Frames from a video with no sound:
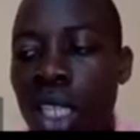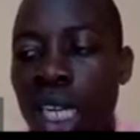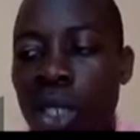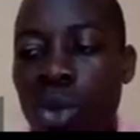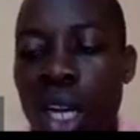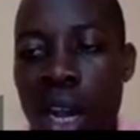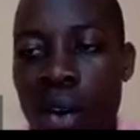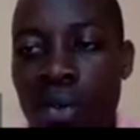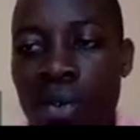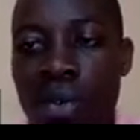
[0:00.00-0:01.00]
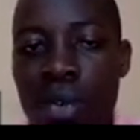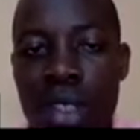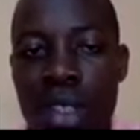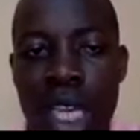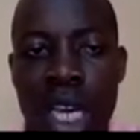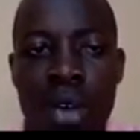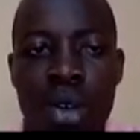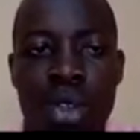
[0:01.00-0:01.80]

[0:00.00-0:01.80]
that we have. There are